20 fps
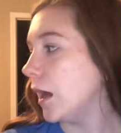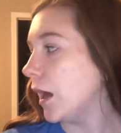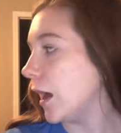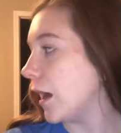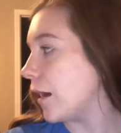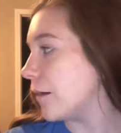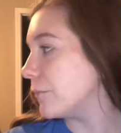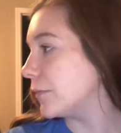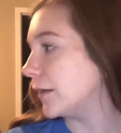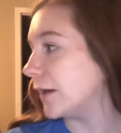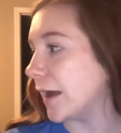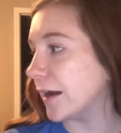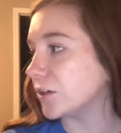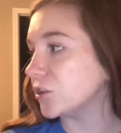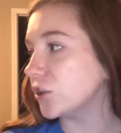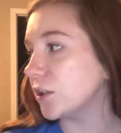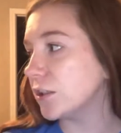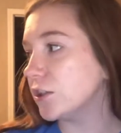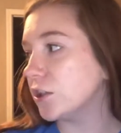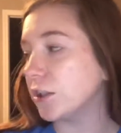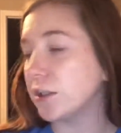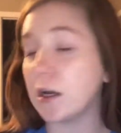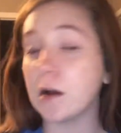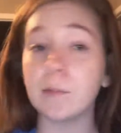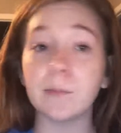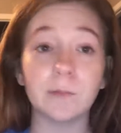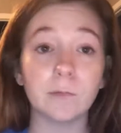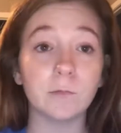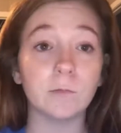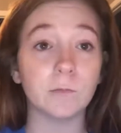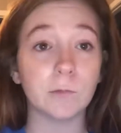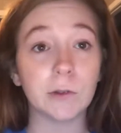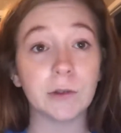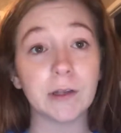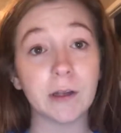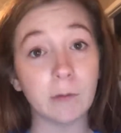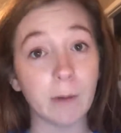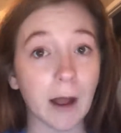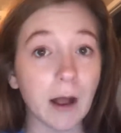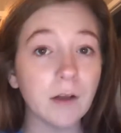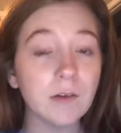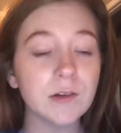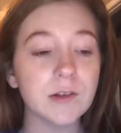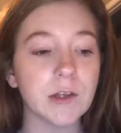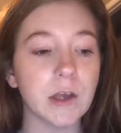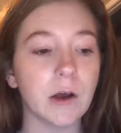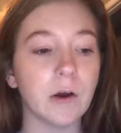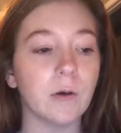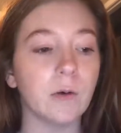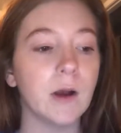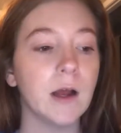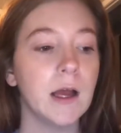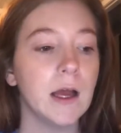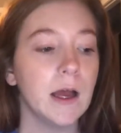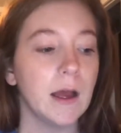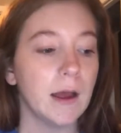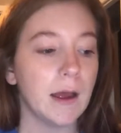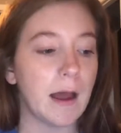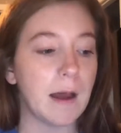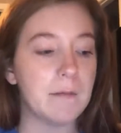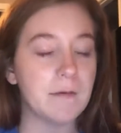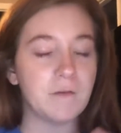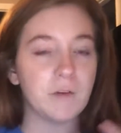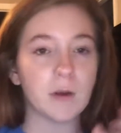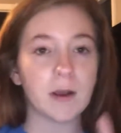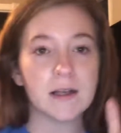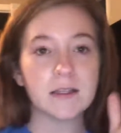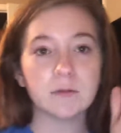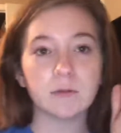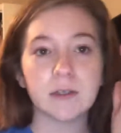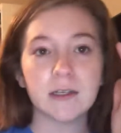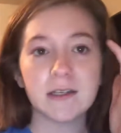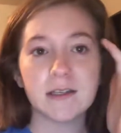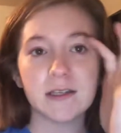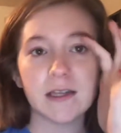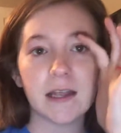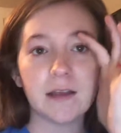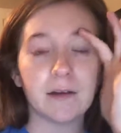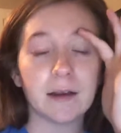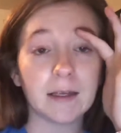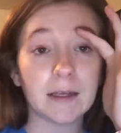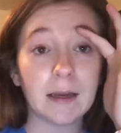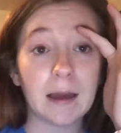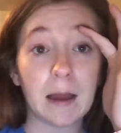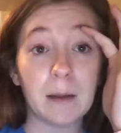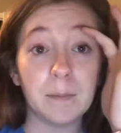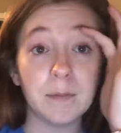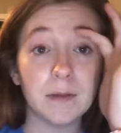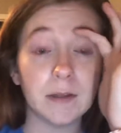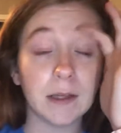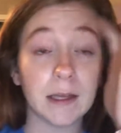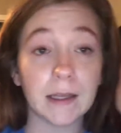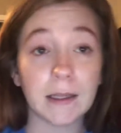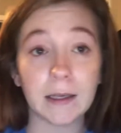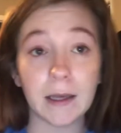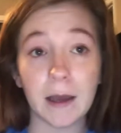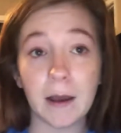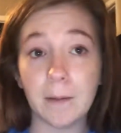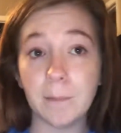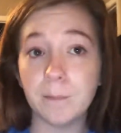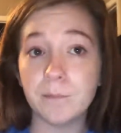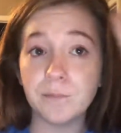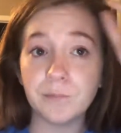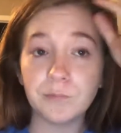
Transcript: It actually turned out really well. So if you guys want to see like a